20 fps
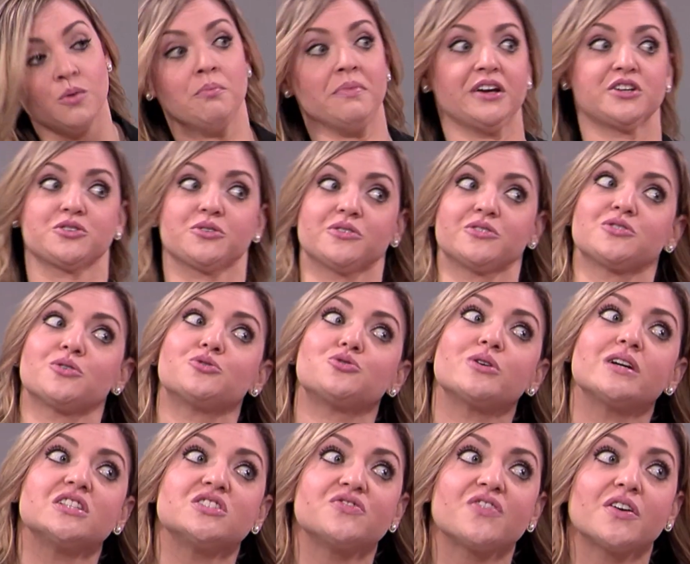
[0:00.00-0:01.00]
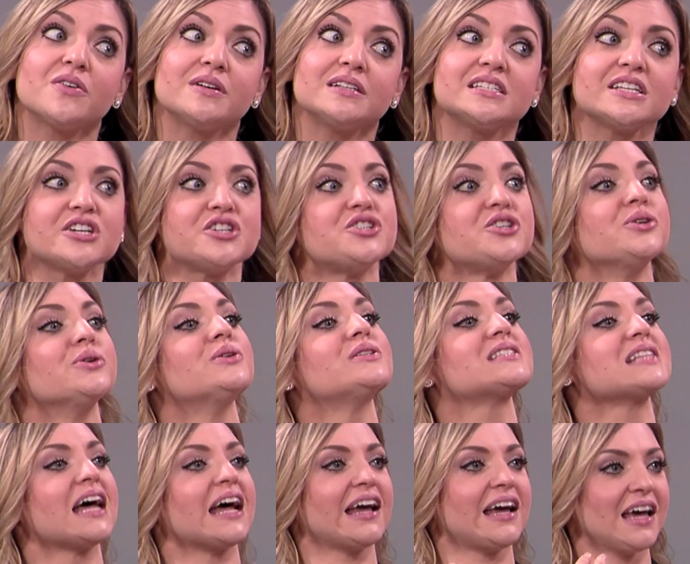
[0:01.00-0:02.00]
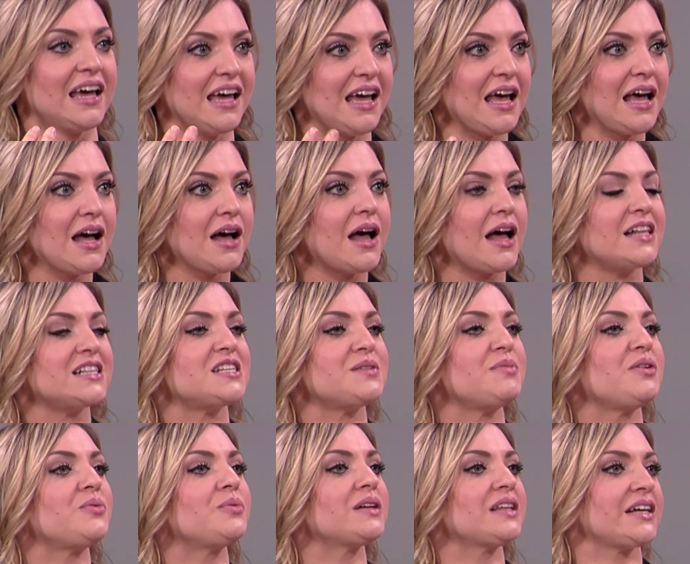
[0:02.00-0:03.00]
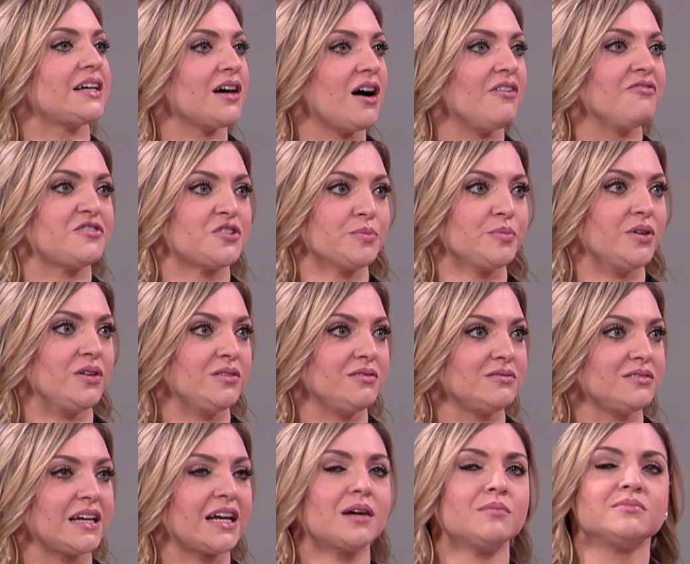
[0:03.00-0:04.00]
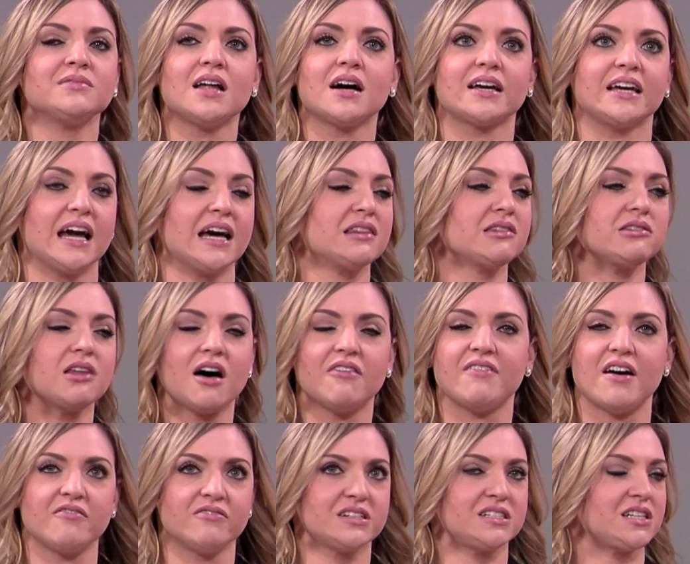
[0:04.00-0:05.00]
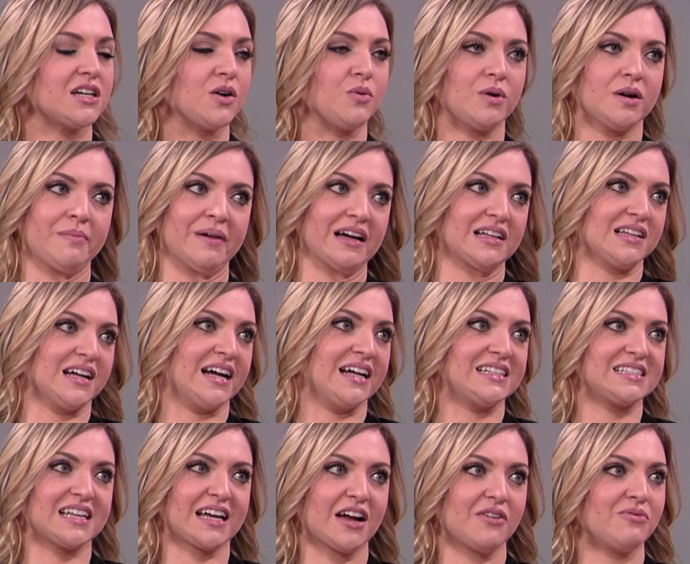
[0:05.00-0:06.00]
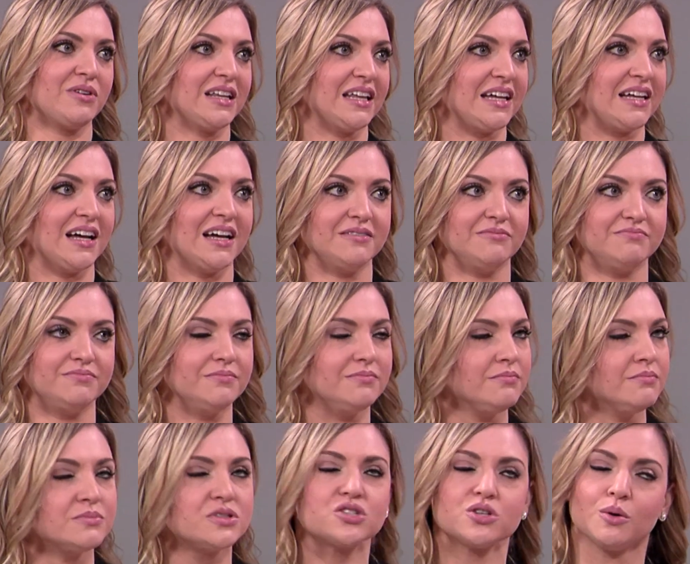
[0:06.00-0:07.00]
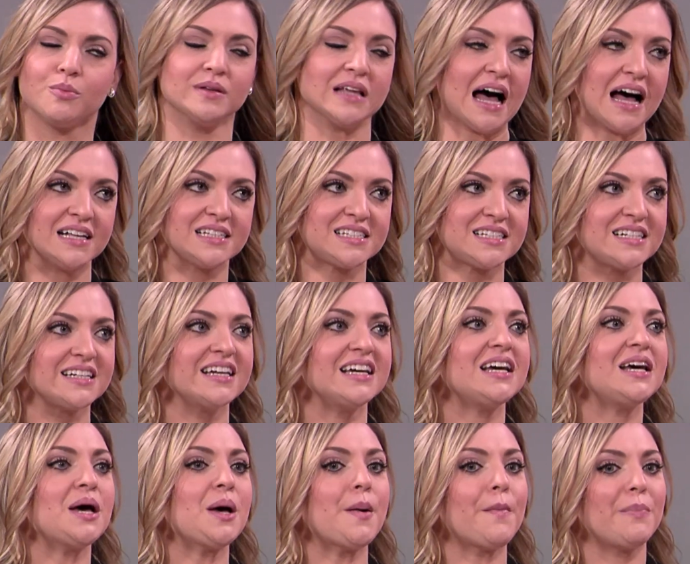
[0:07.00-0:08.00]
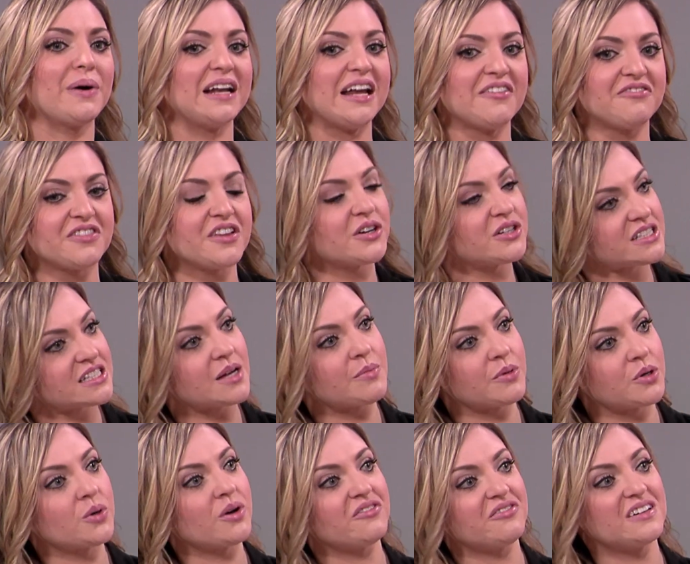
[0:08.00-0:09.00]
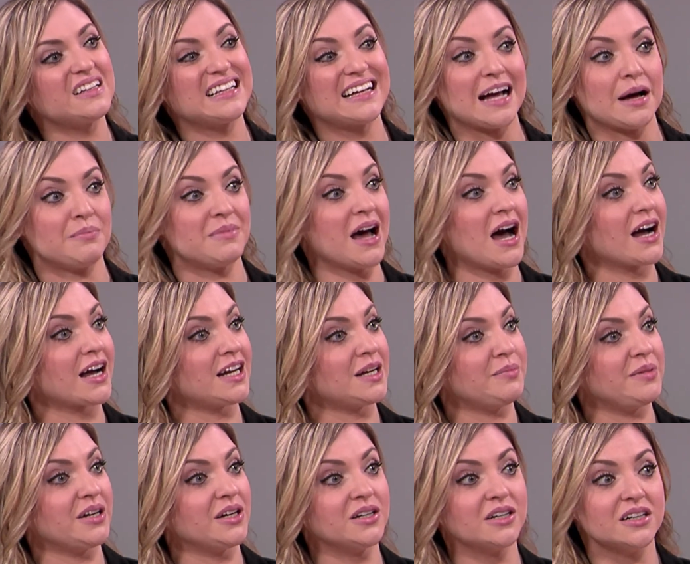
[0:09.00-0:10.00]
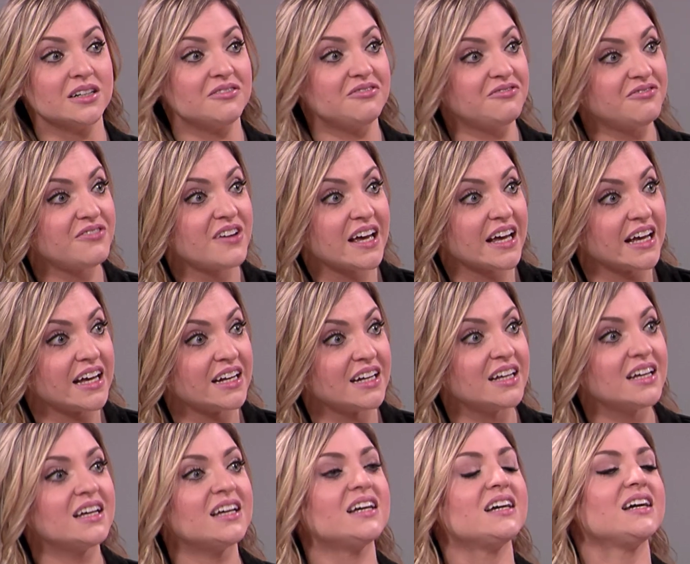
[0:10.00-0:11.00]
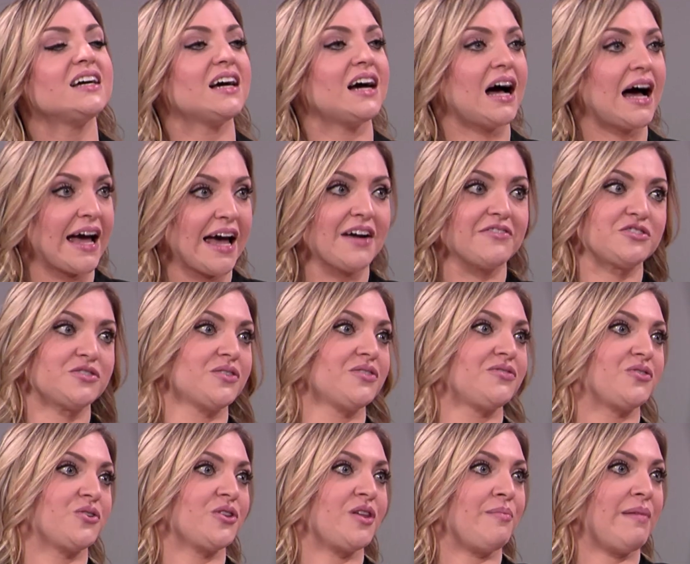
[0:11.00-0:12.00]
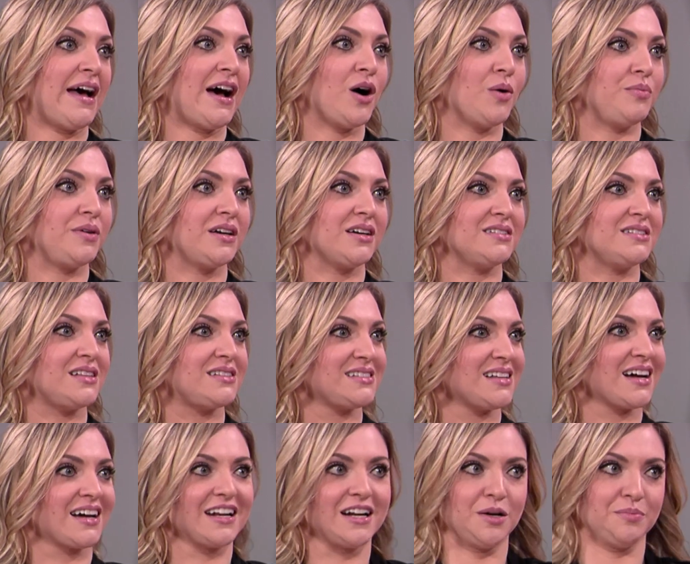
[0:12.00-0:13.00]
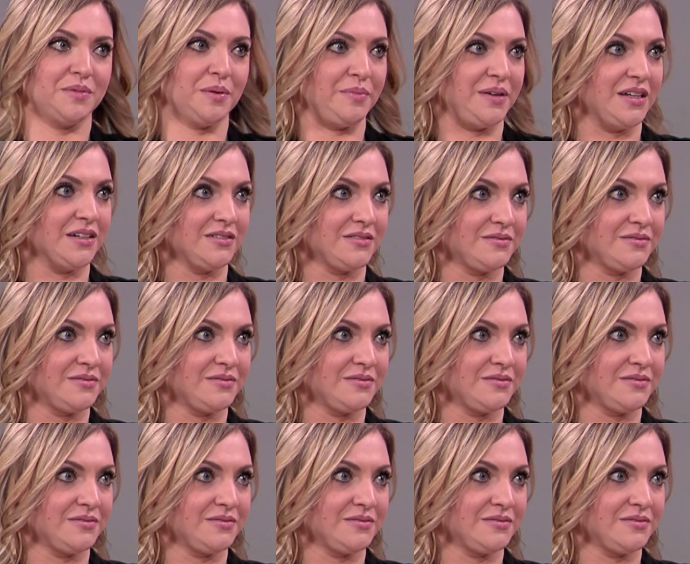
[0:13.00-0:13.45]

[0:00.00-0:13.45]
Make sure there's no transference issues, and to be really comfortable. Like, I'm lucky, I love every single one of my clients, like I'm so blessed. But if there's someone who I feel like I'm not going to be a good fit, I have to refer them out because it's not going to help them heal.